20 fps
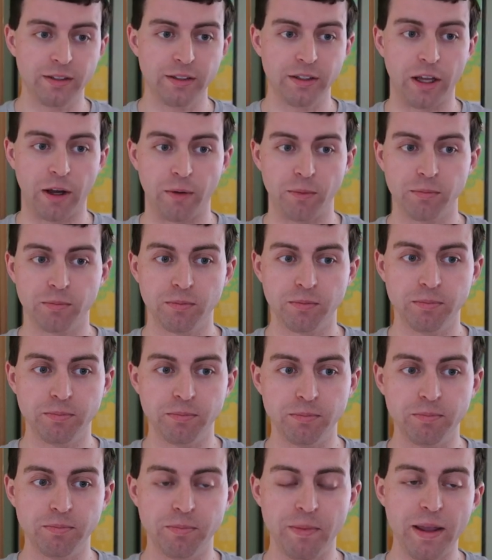you know,
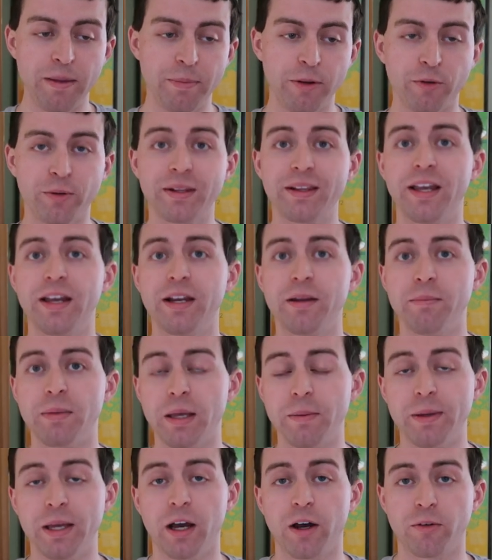maybe related,
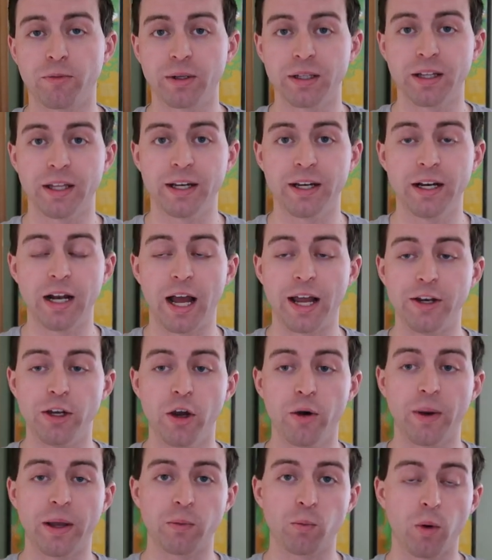maybe unrelated. I
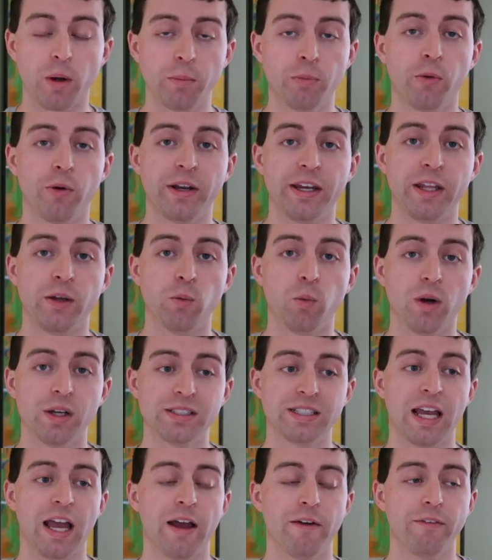know at one point he
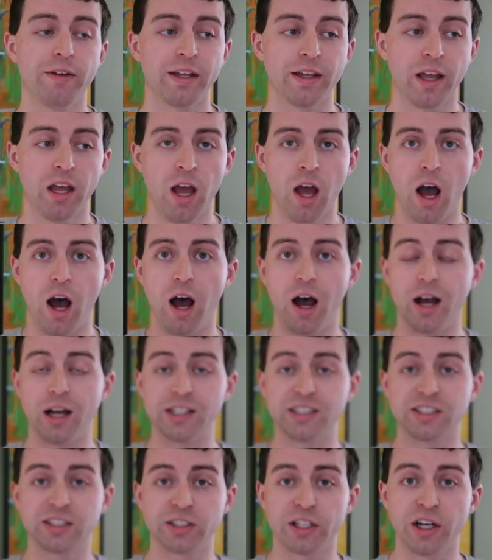was having
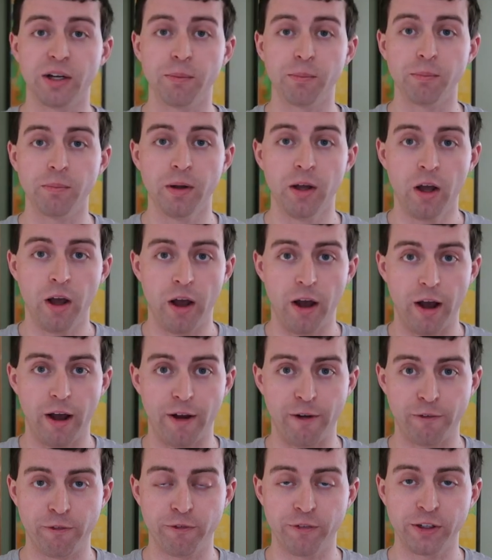some
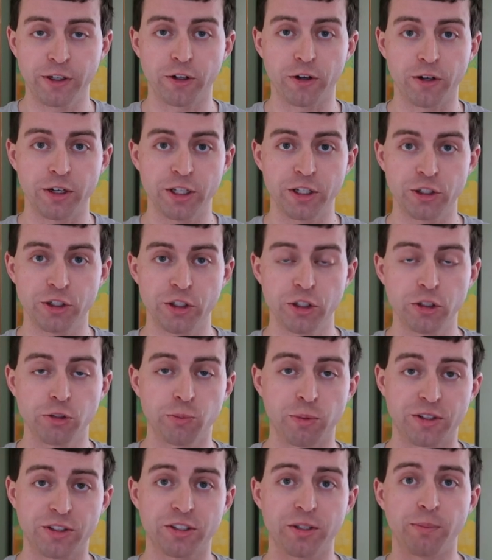finger issues
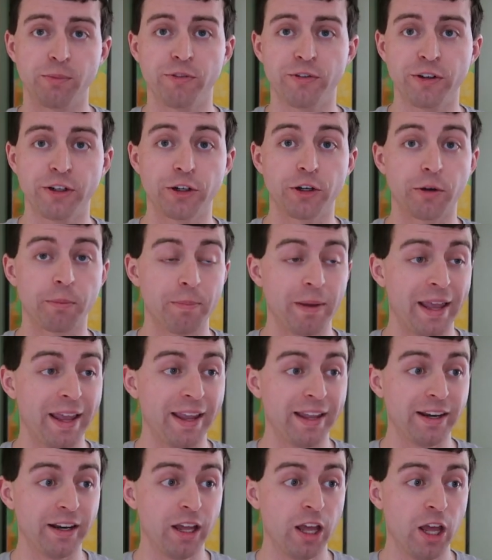with some finger
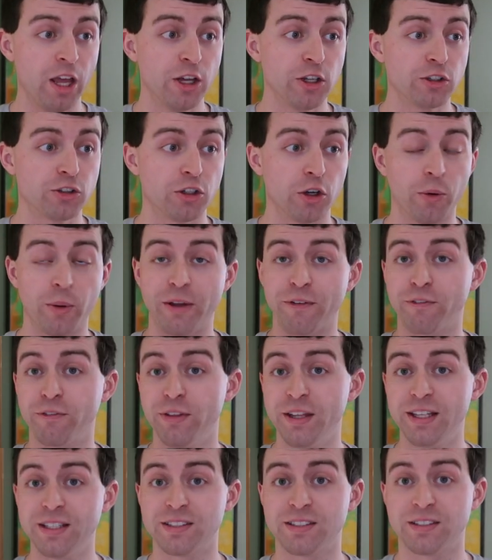pain. So if
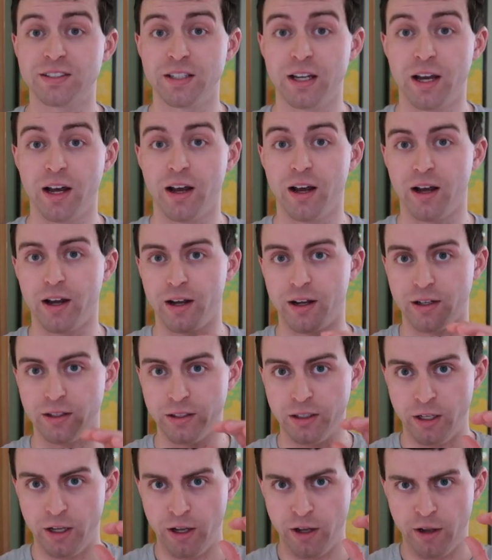this
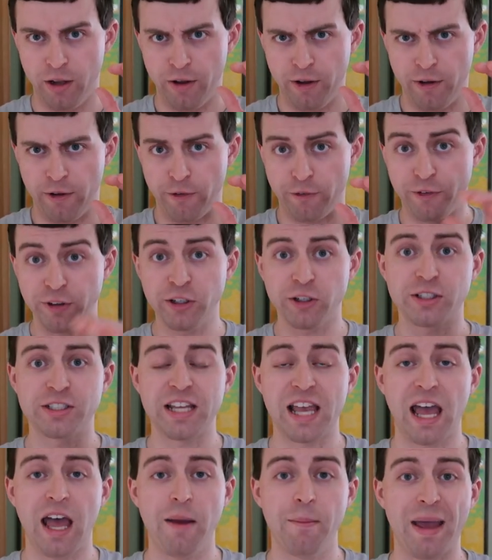finger
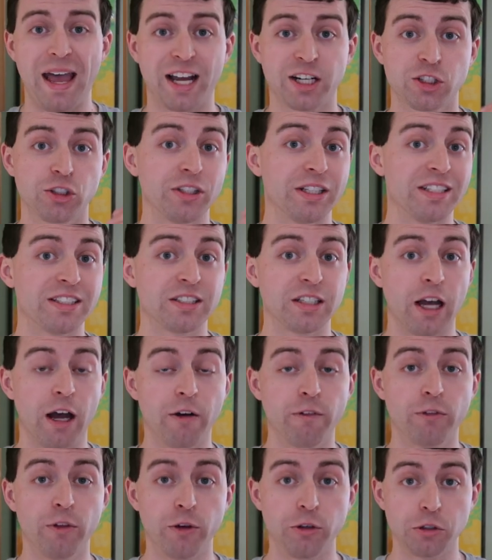tab actually
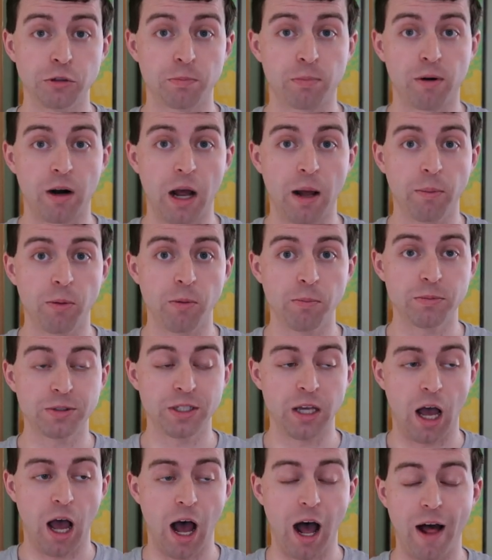solved those
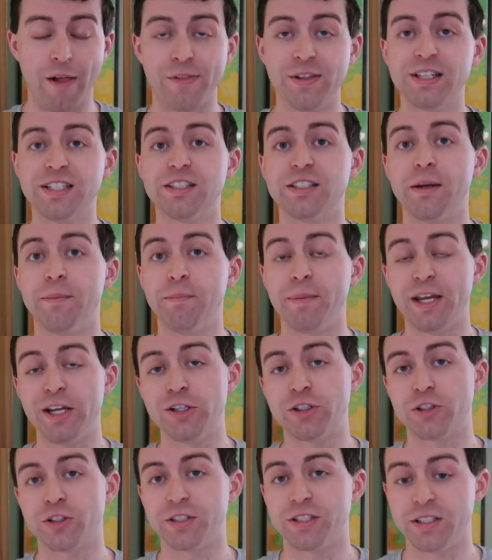problems, this is a
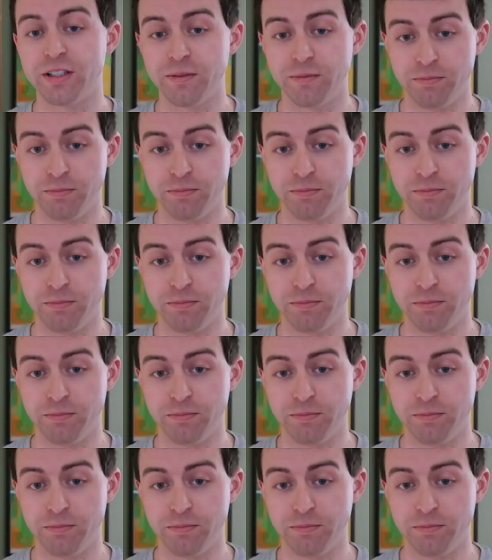major